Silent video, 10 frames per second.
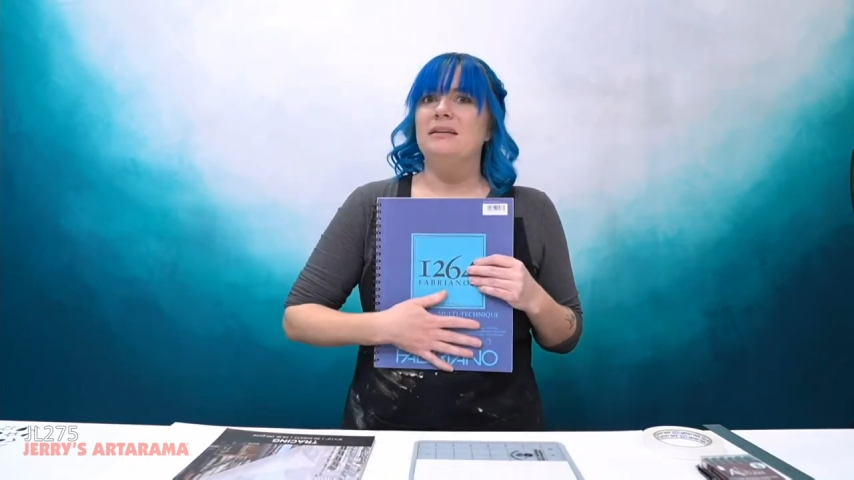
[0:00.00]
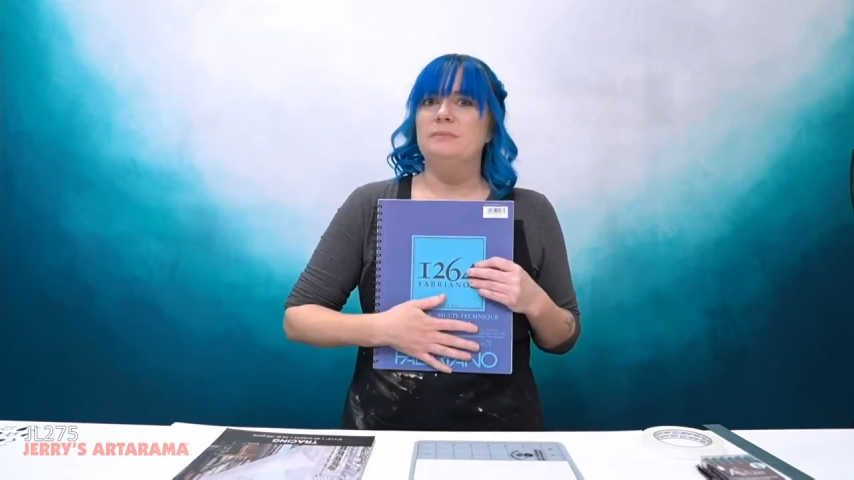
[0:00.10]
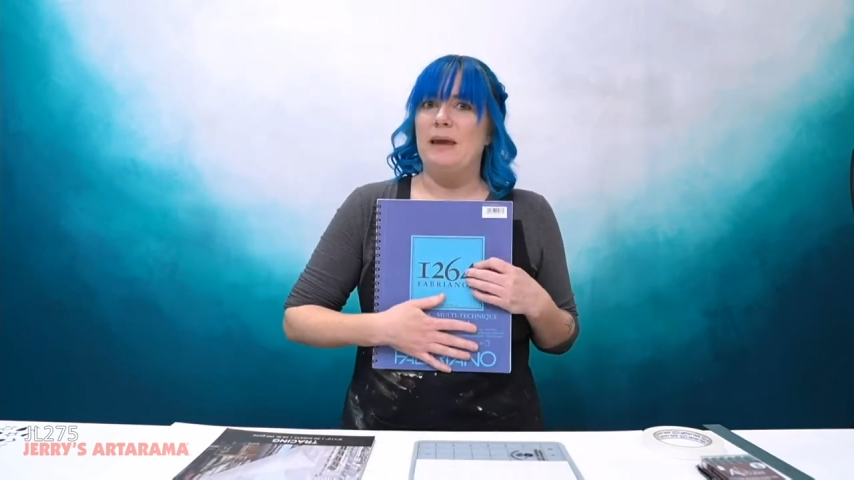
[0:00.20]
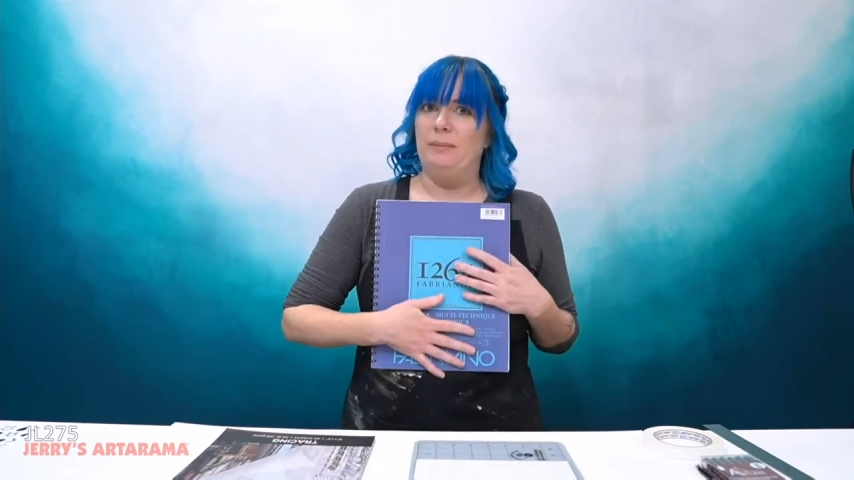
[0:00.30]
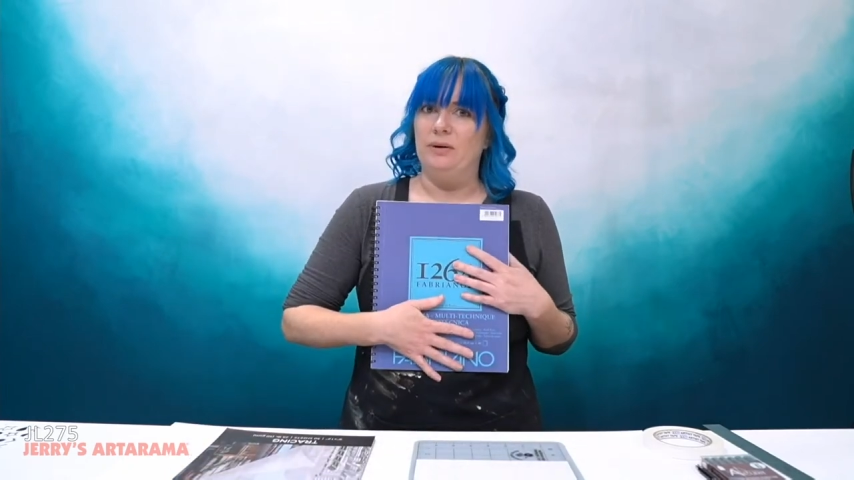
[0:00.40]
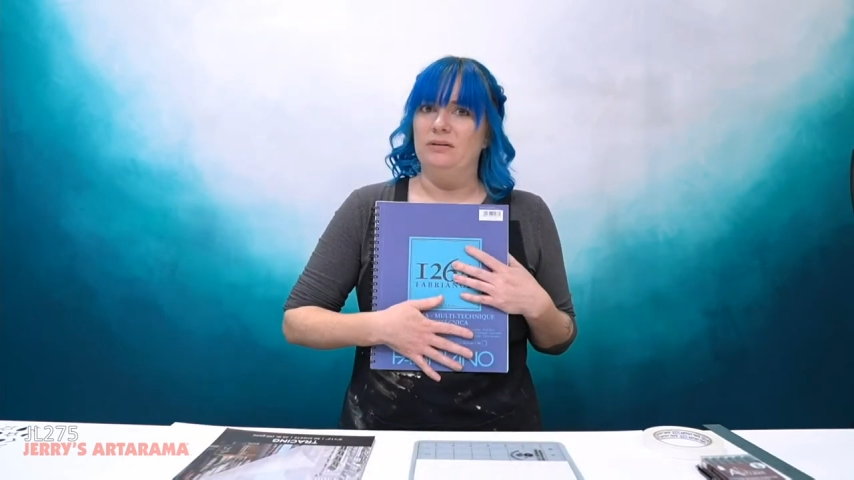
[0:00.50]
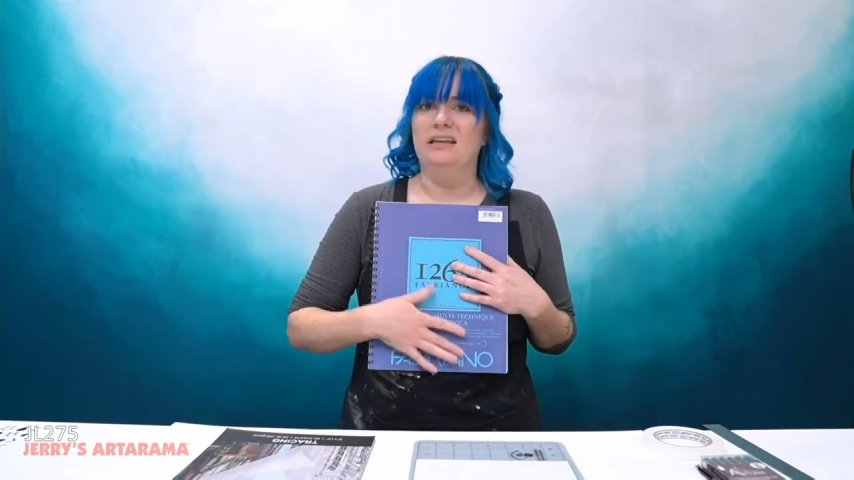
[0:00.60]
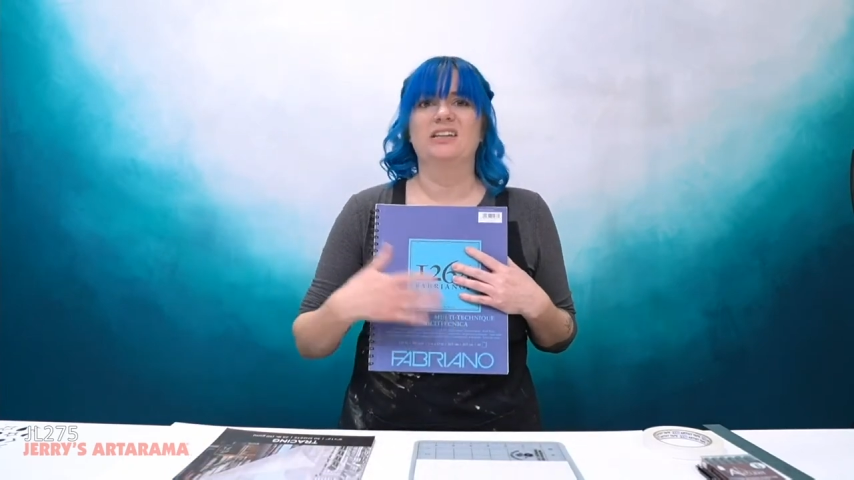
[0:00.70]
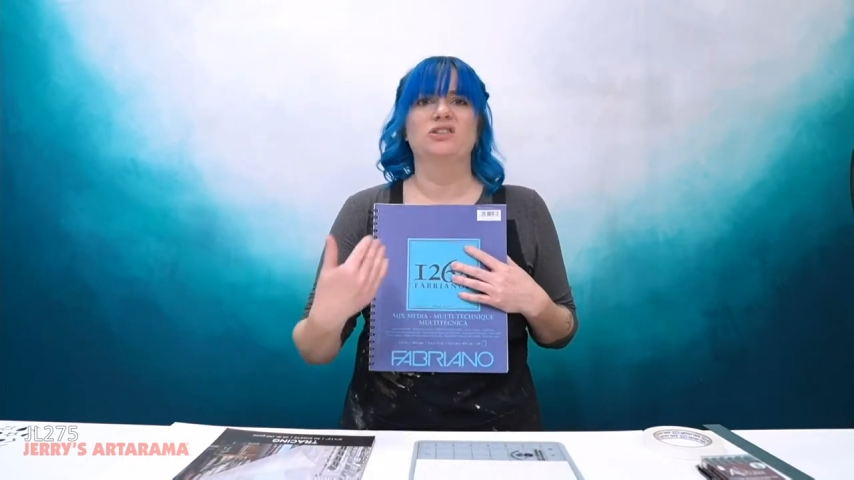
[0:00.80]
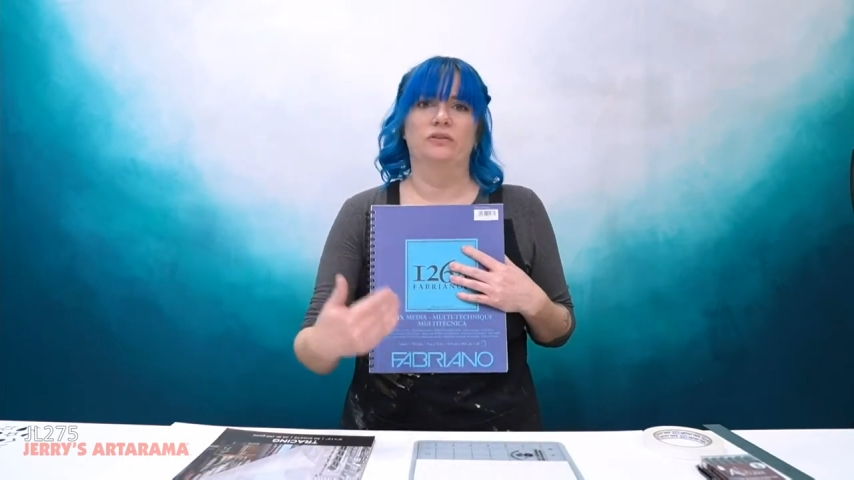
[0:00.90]
is paper,
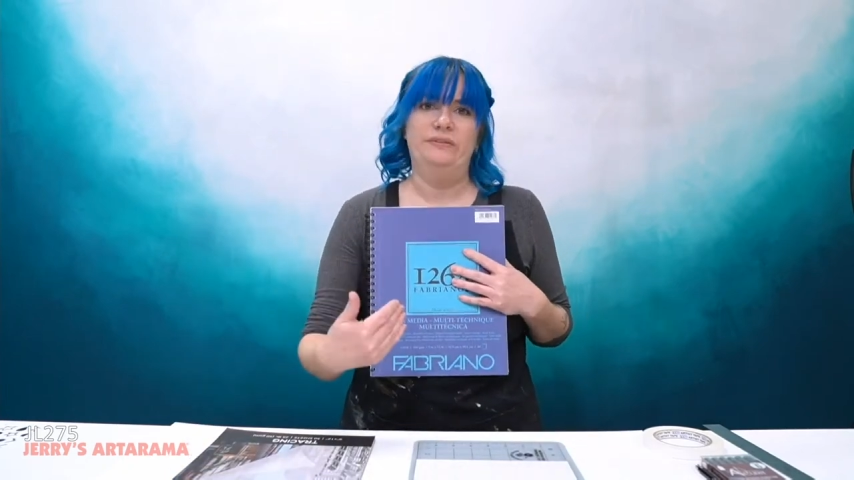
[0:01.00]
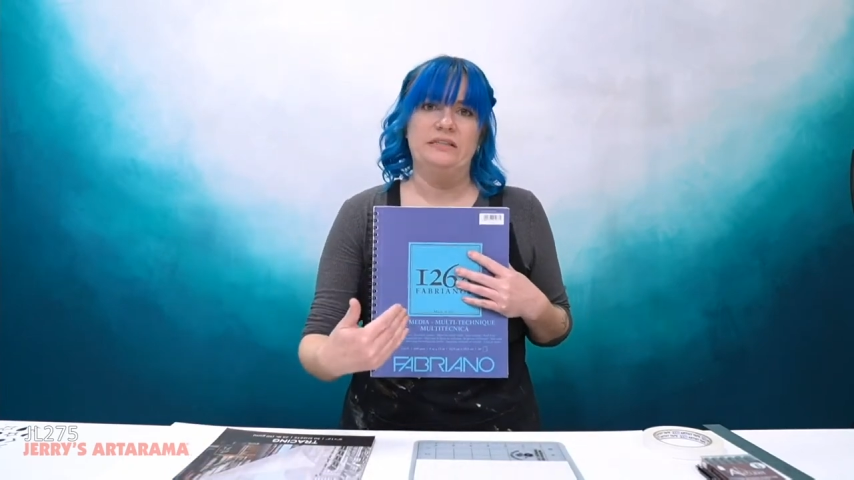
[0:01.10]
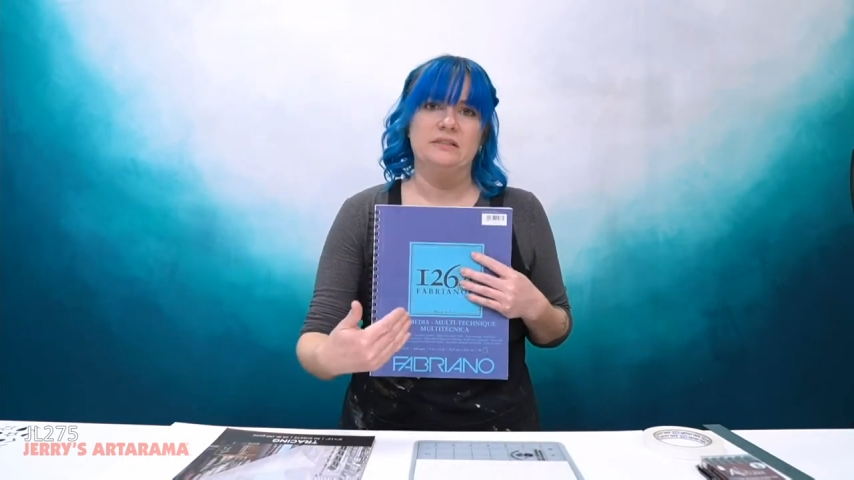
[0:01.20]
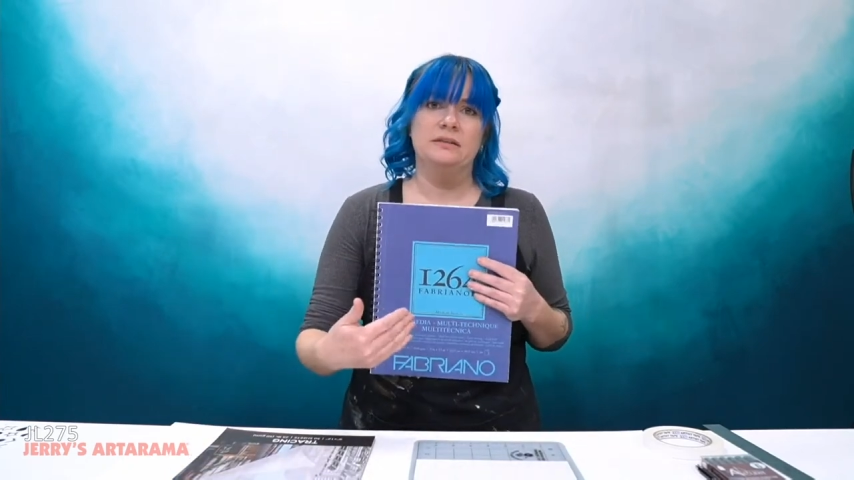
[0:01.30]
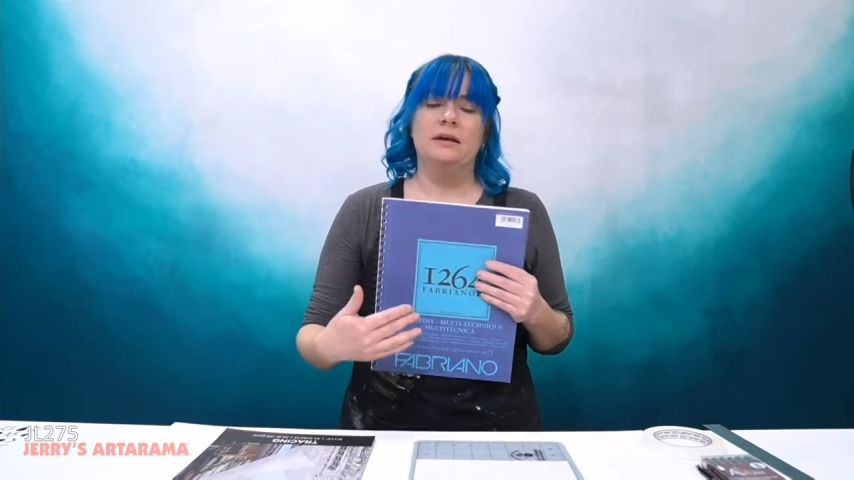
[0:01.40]
like a surface.